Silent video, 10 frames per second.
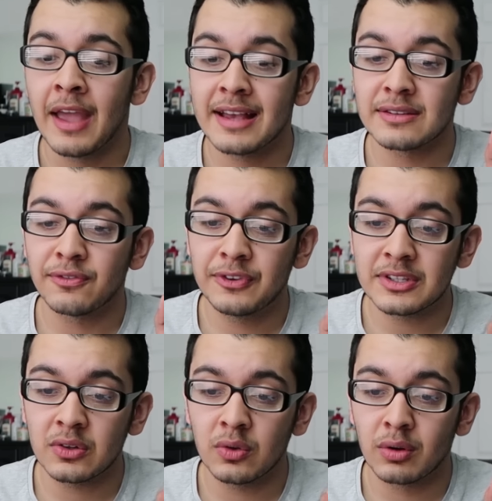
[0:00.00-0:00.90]
has a
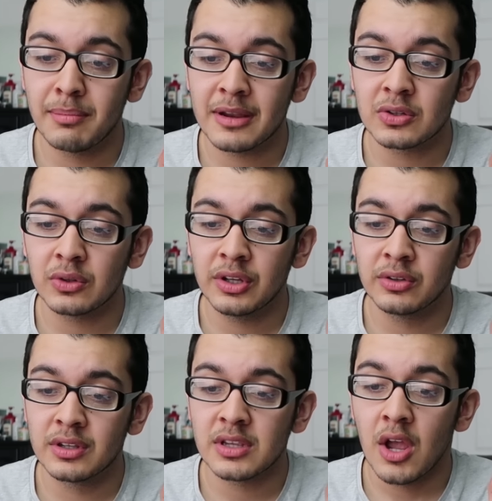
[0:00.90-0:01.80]
physical or mental
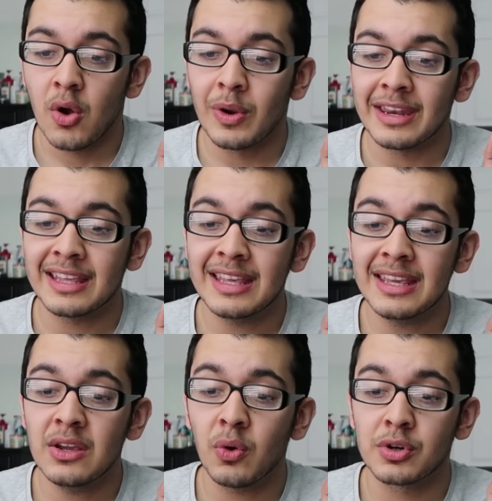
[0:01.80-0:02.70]
illness when
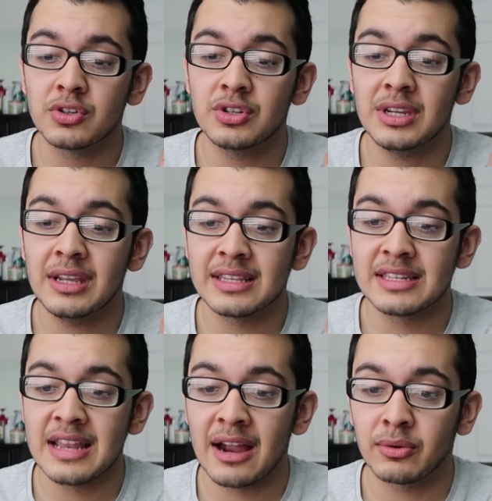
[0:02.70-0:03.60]
he or she
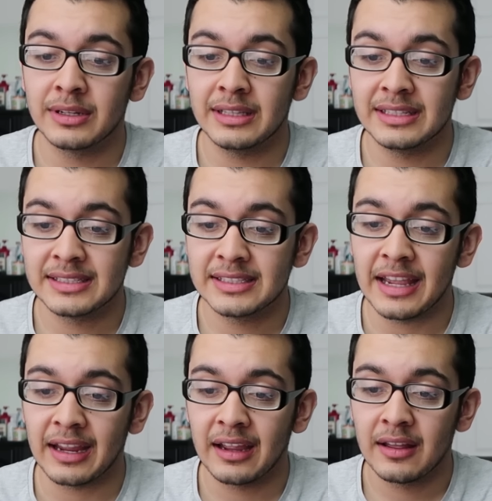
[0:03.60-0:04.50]
is not really
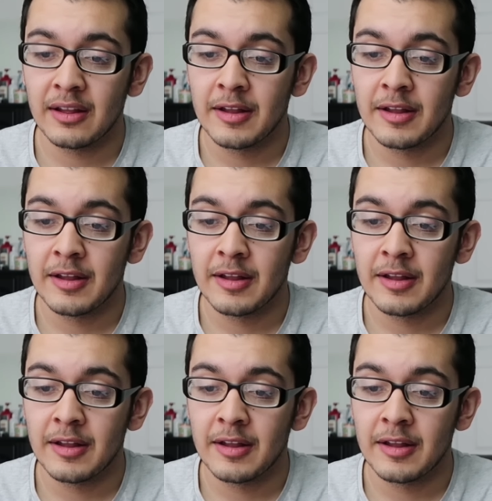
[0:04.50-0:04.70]
sick.